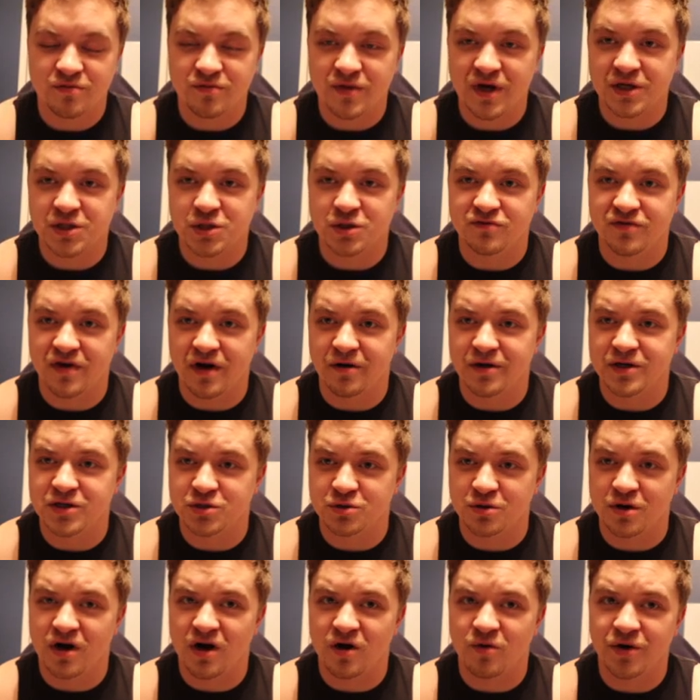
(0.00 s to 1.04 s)
makes you very
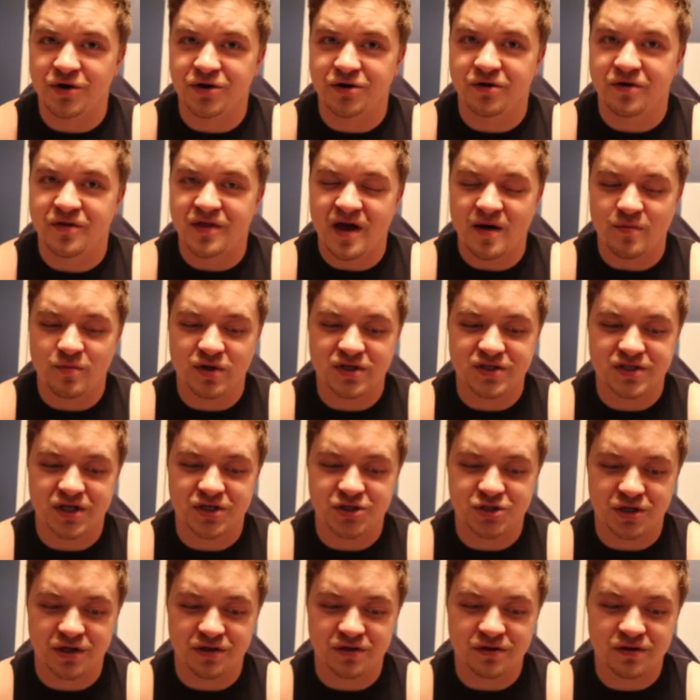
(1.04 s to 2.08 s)
strong when you're in that
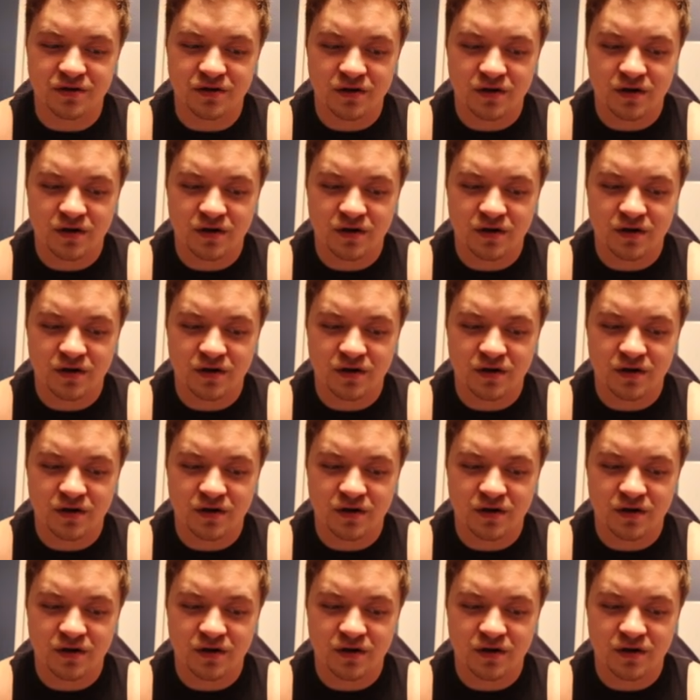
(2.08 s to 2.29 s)
position.